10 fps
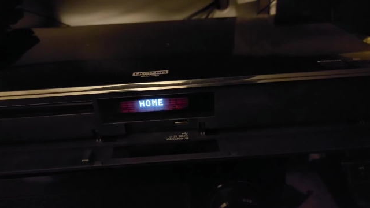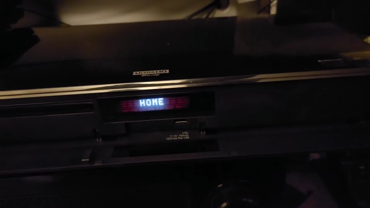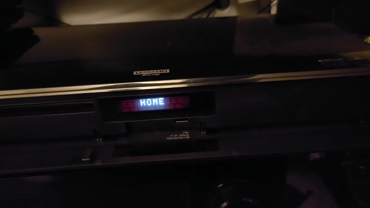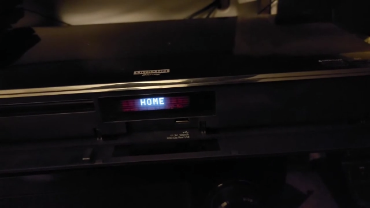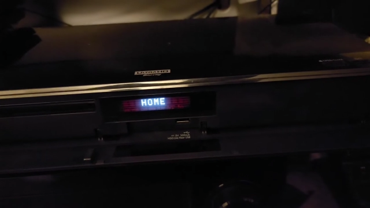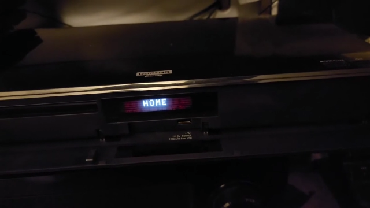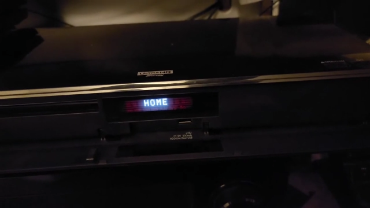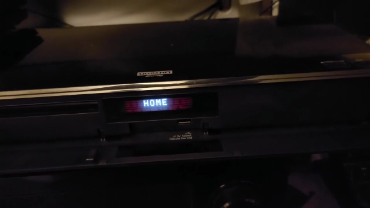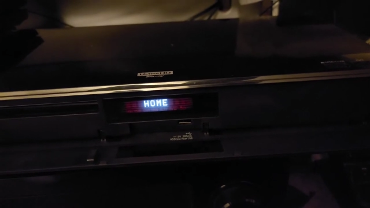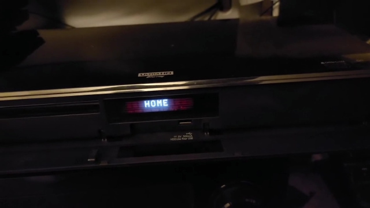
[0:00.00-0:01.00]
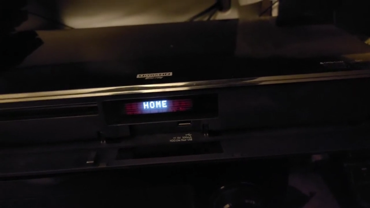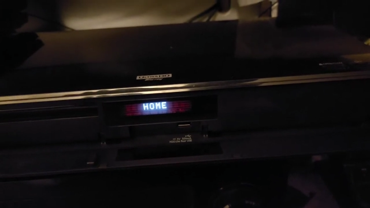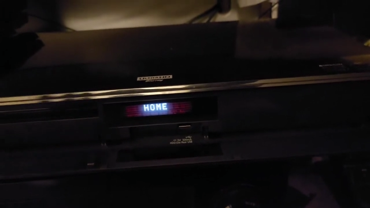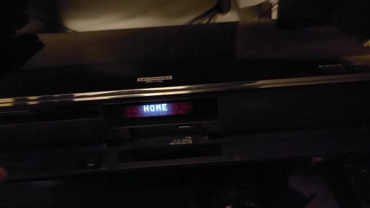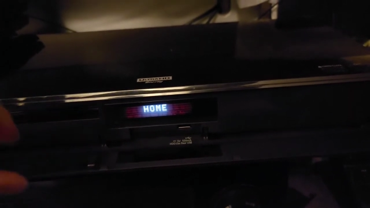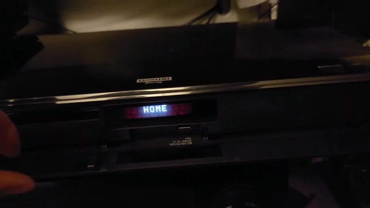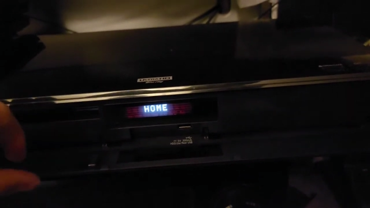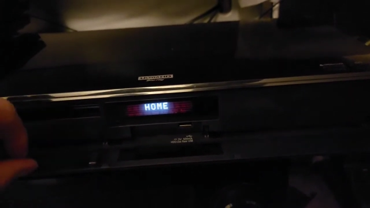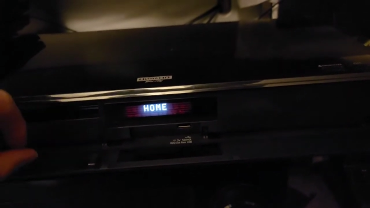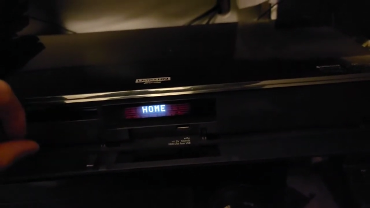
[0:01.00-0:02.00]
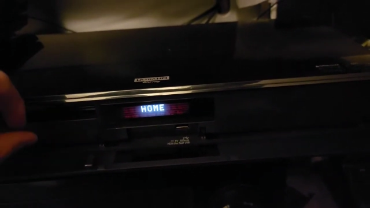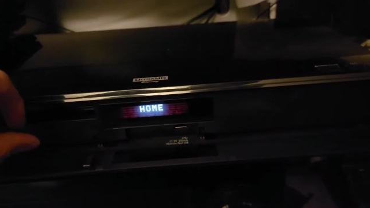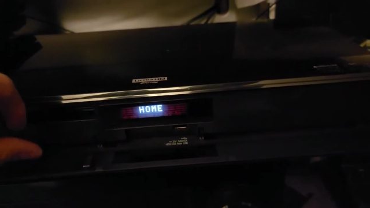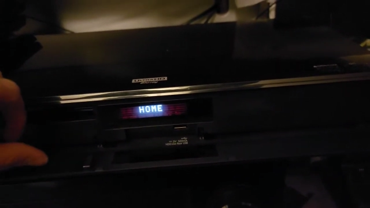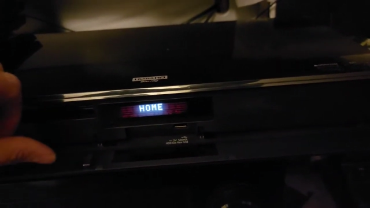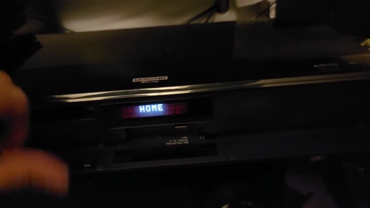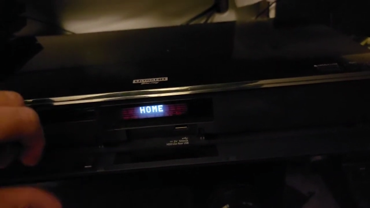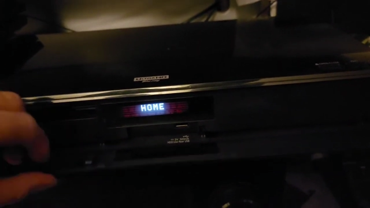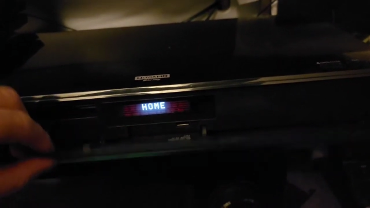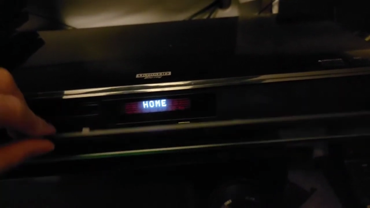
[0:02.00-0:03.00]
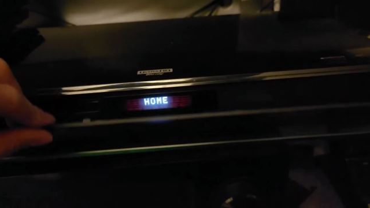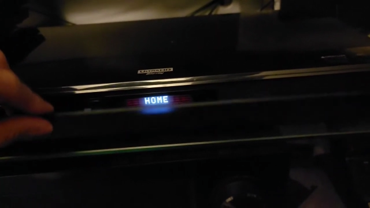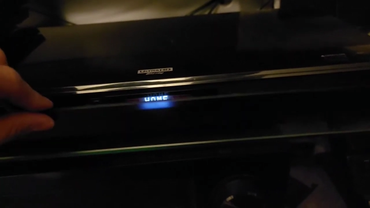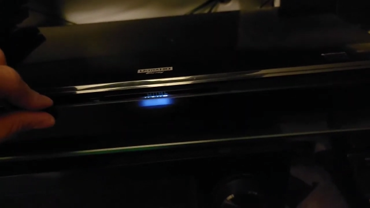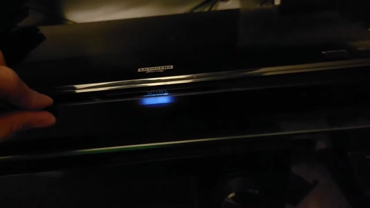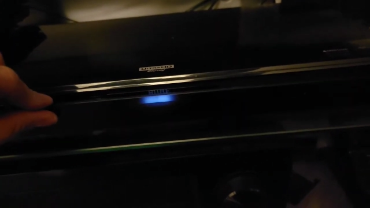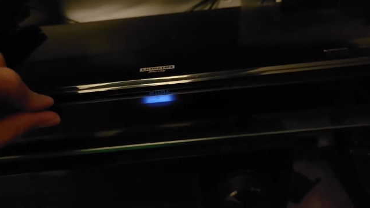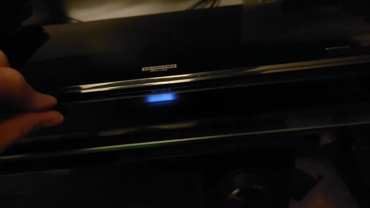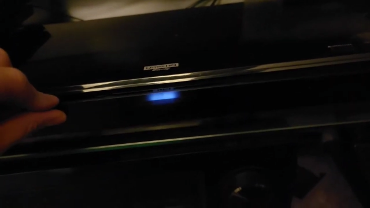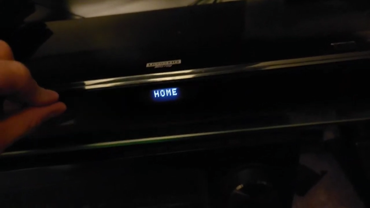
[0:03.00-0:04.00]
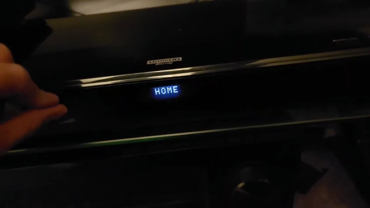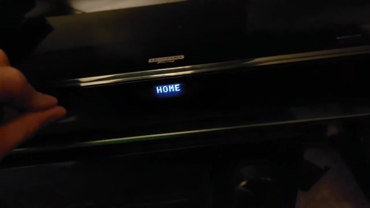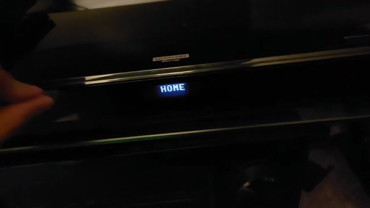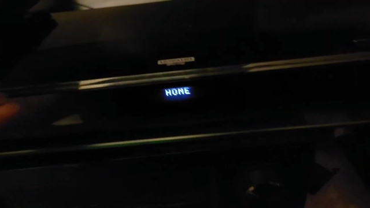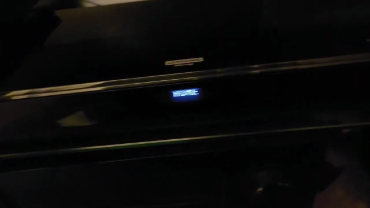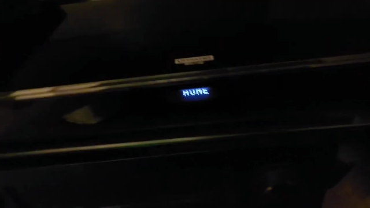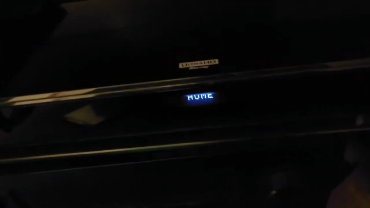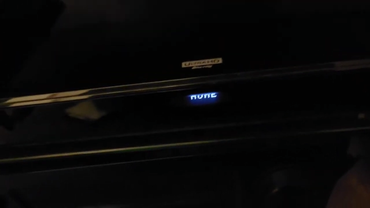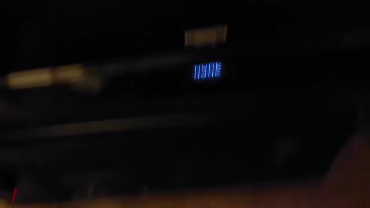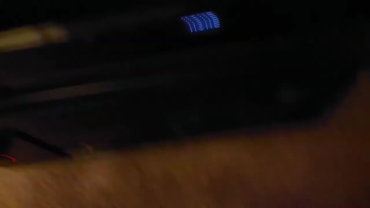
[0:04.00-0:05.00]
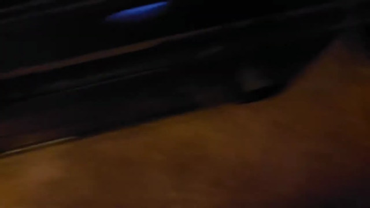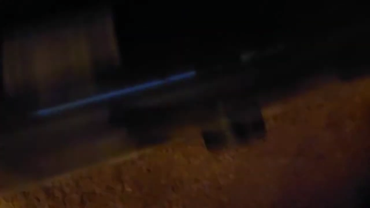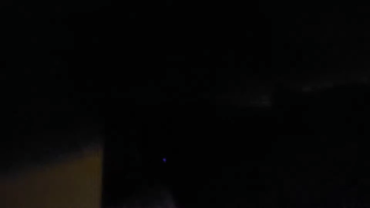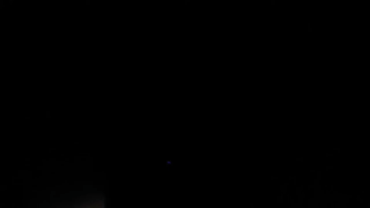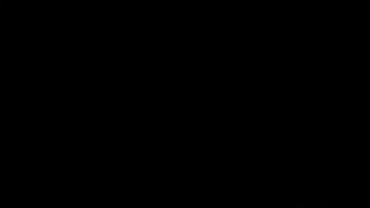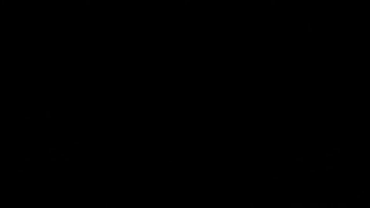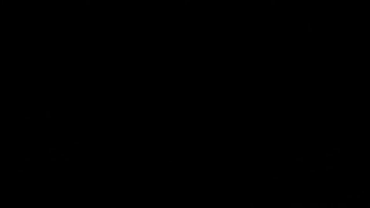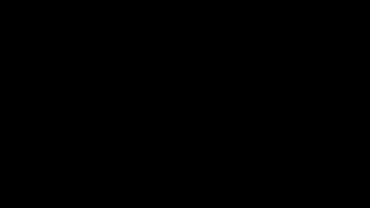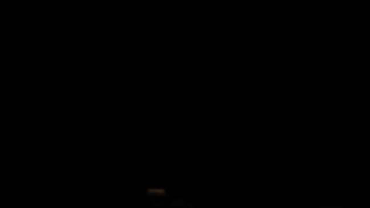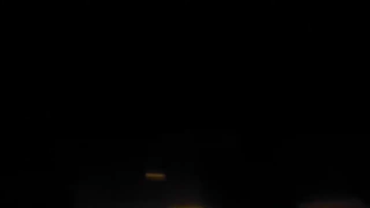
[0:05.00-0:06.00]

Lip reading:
[unreadable: no face in view]